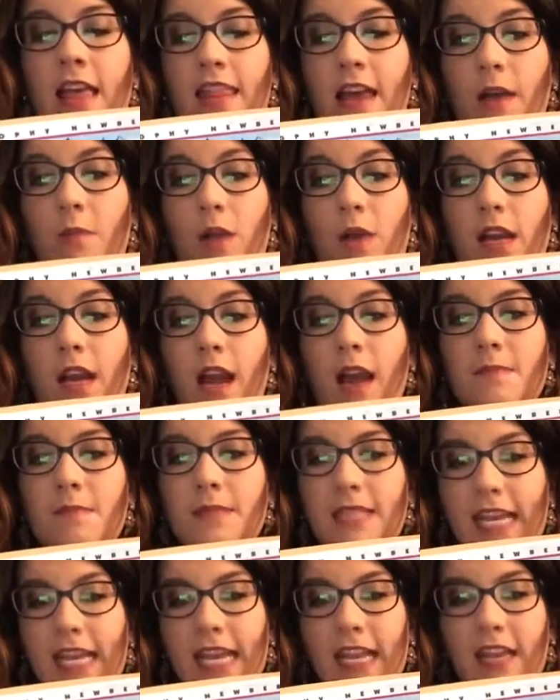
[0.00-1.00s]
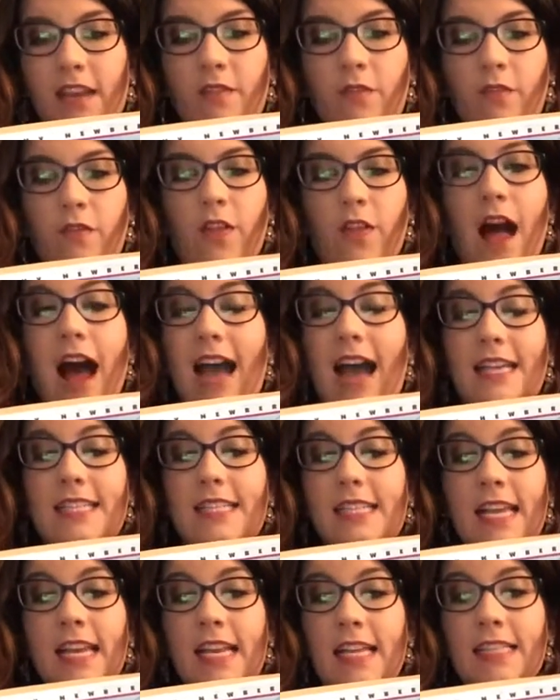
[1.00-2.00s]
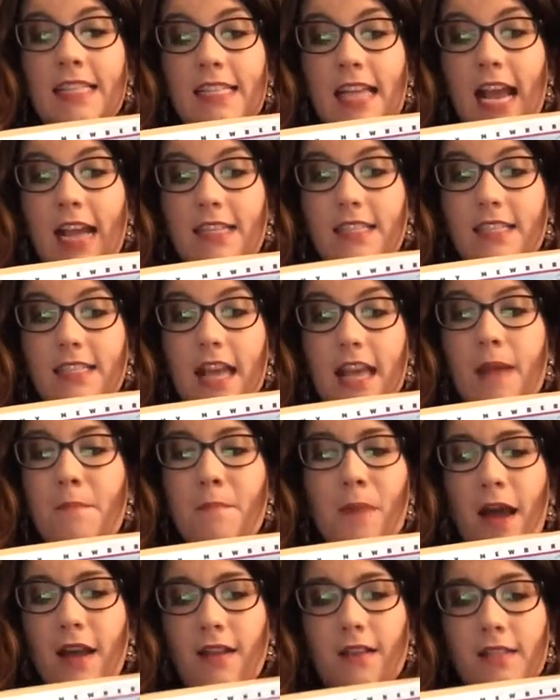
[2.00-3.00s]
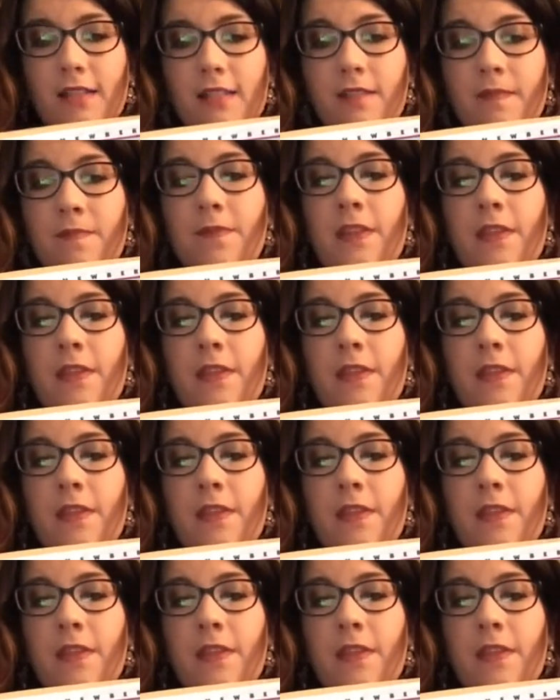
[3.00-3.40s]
that what comes in flies and insects and bugs.